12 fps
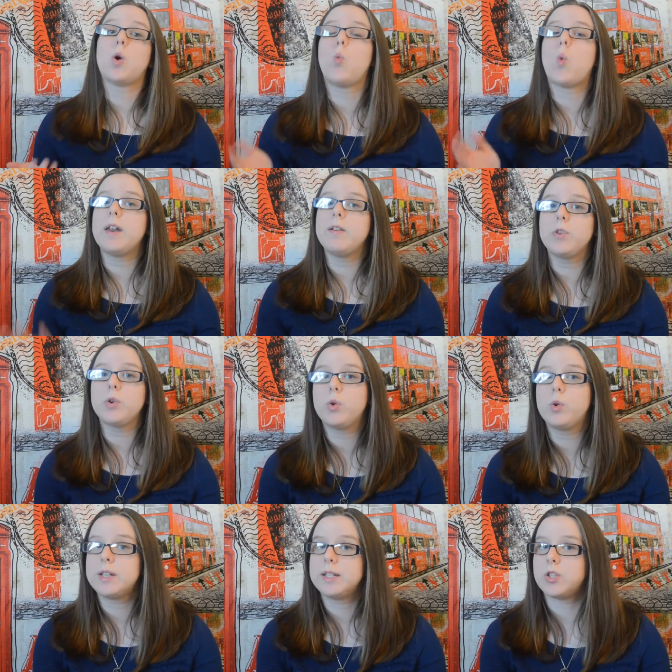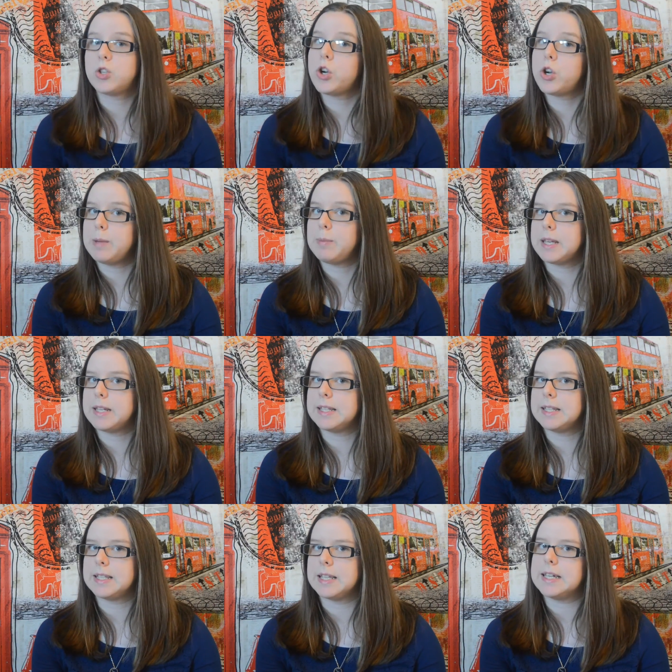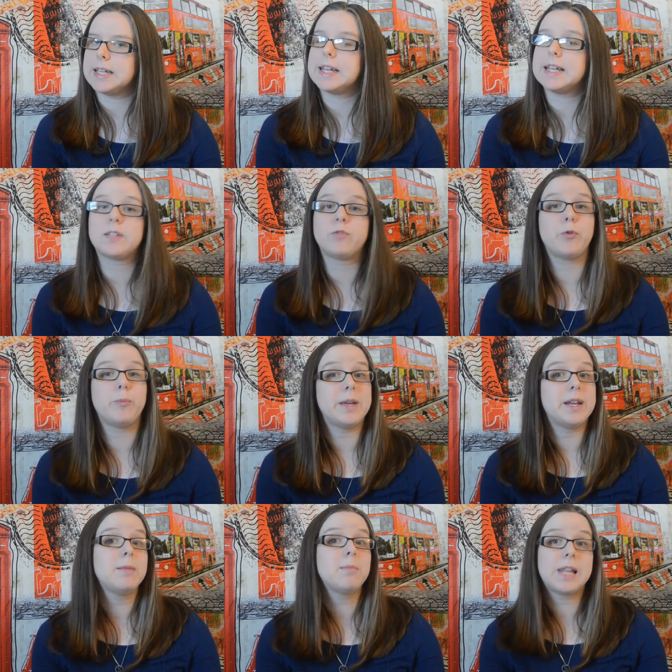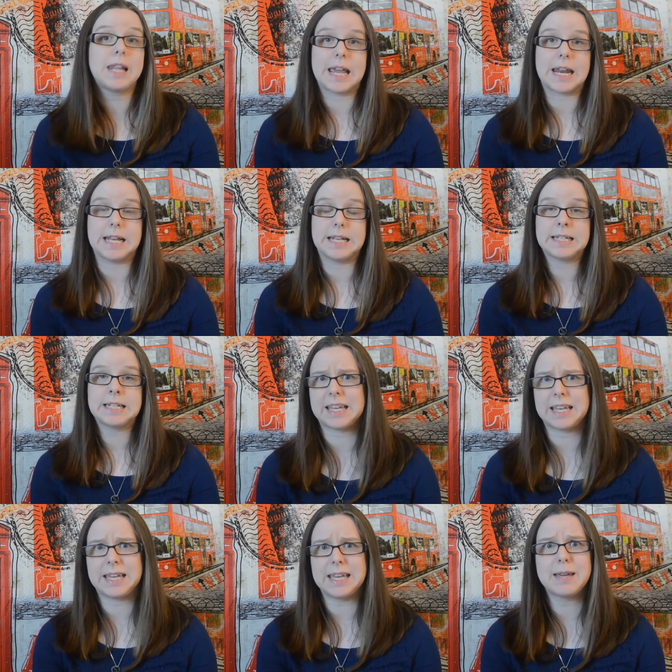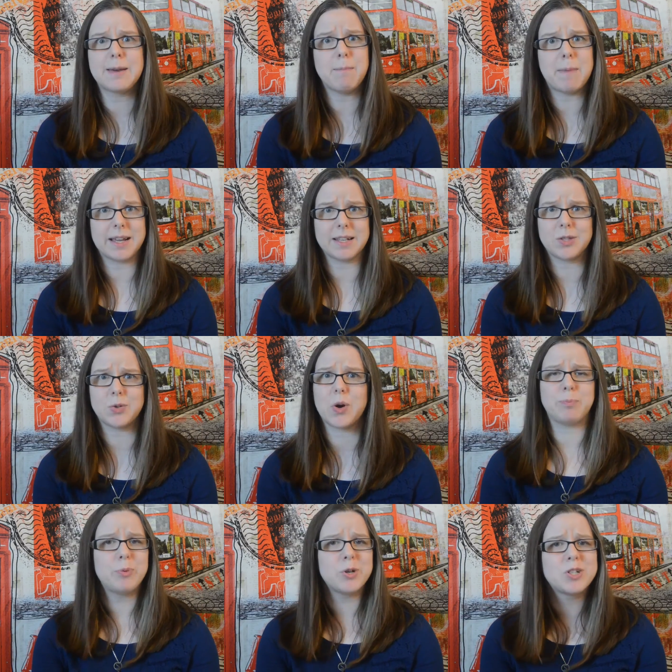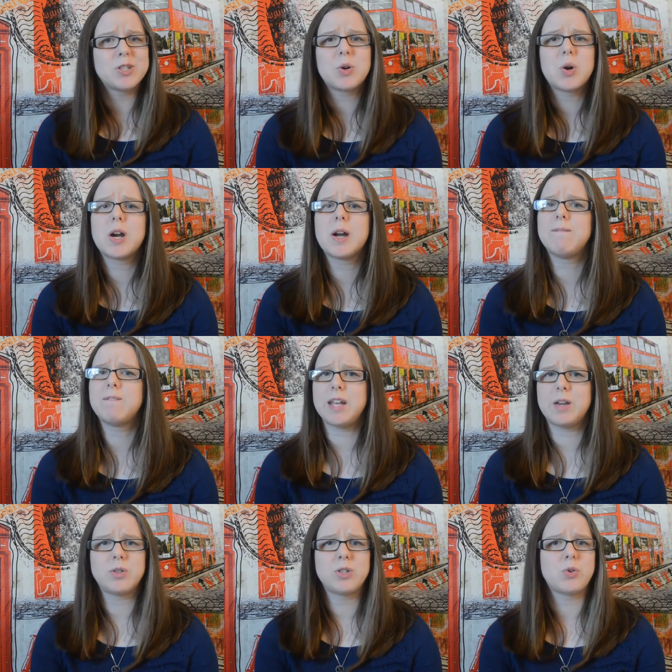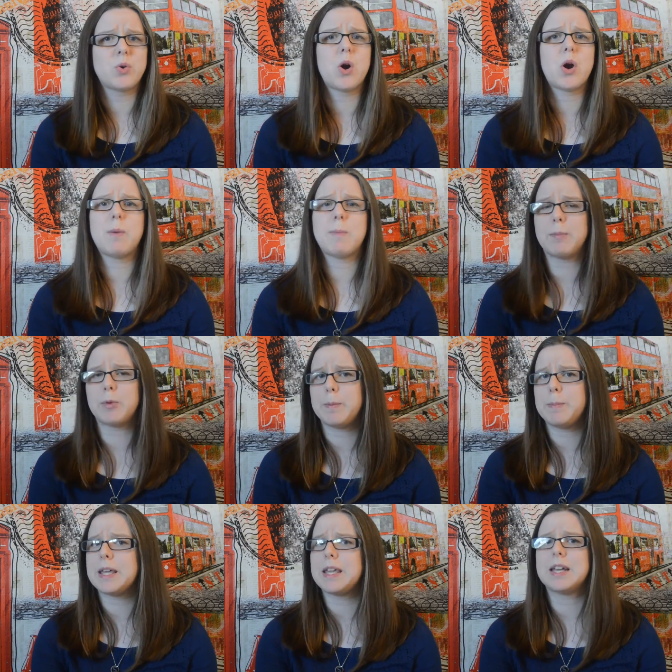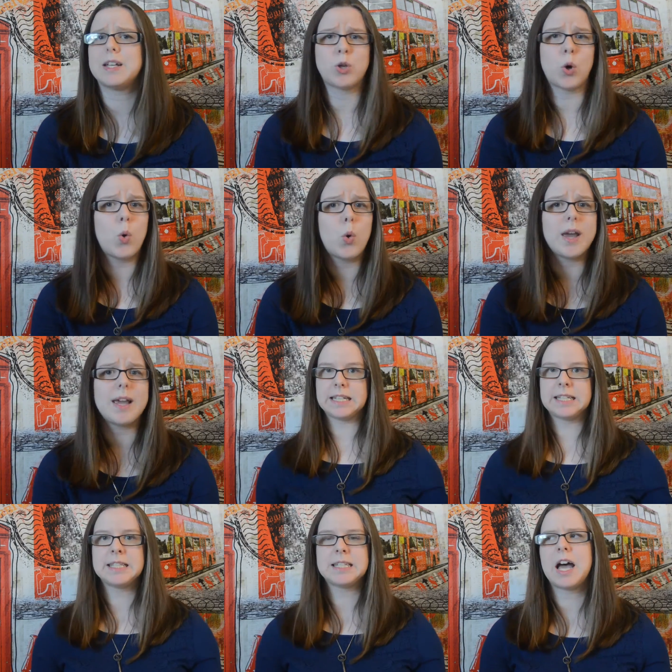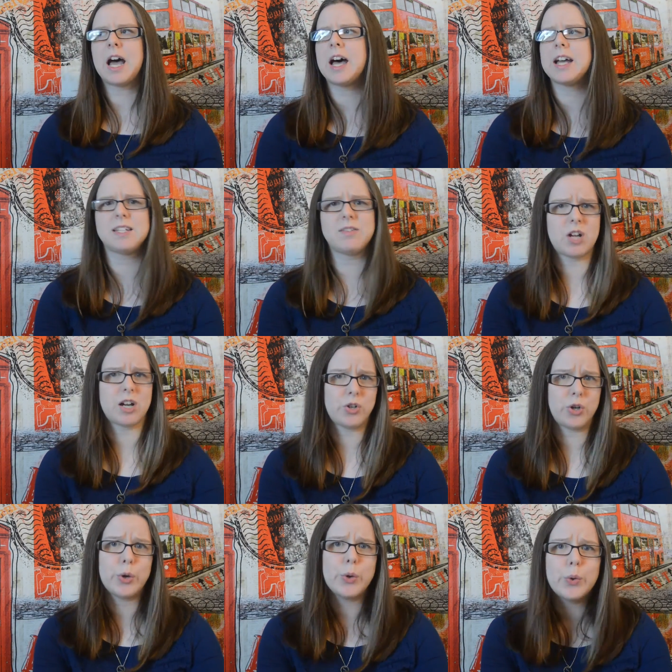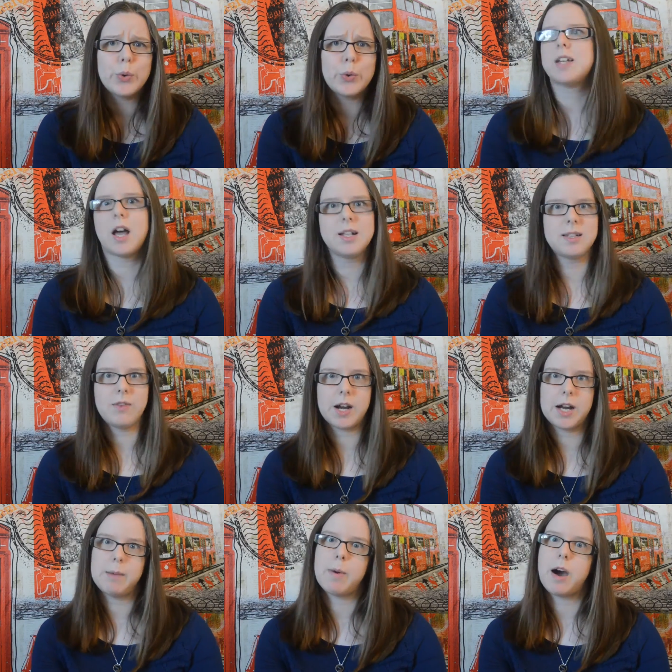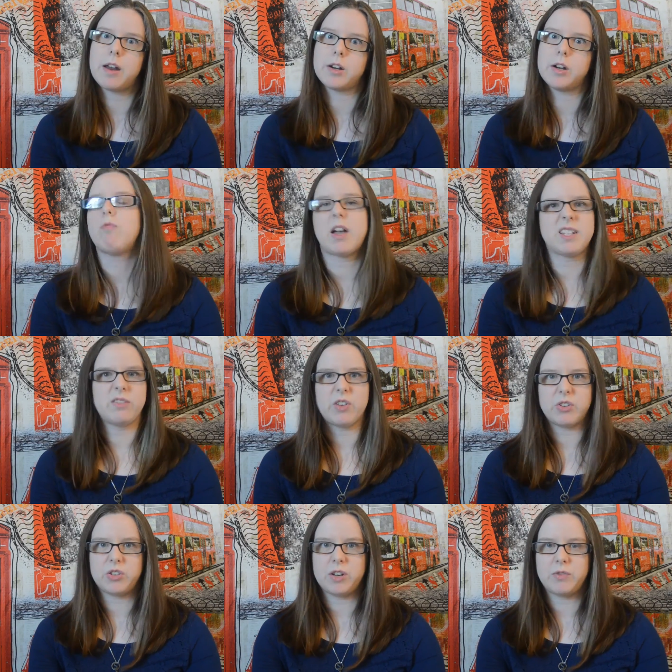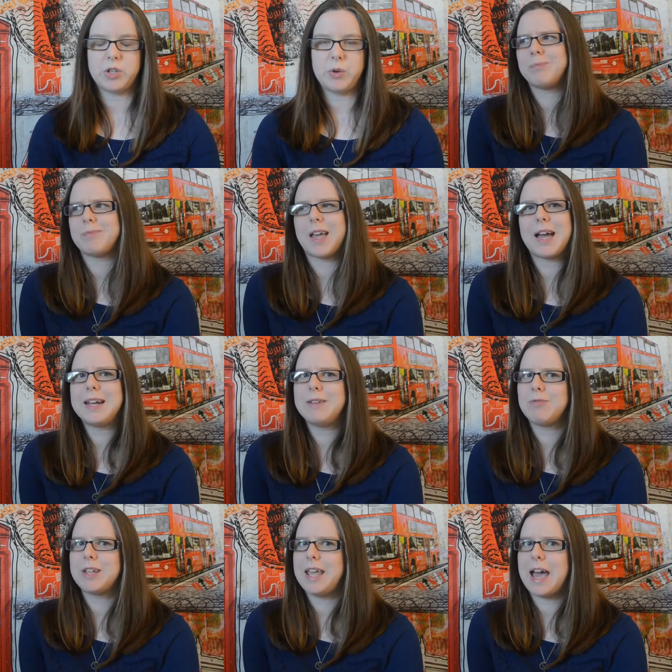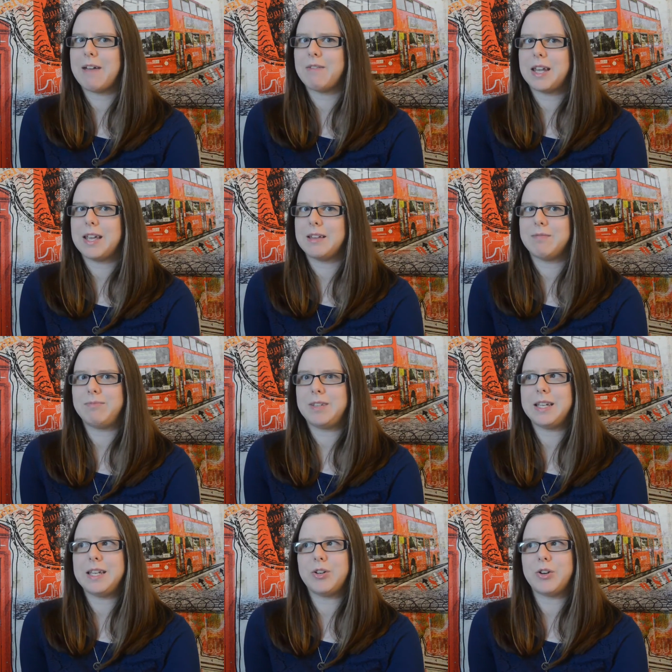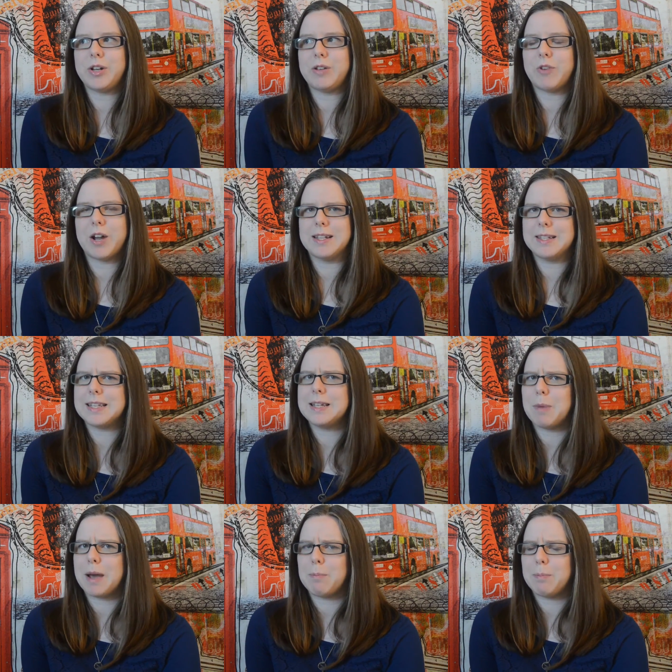one of the coolest nerdy places in London is Forbidden Planet, a geek megastore. Bookstore, video store, memorabilia, toys, tons of Doctor Who, tons of Harry Potter, lots of other stuff too. I didn't really have any geeky nerdy friends in my,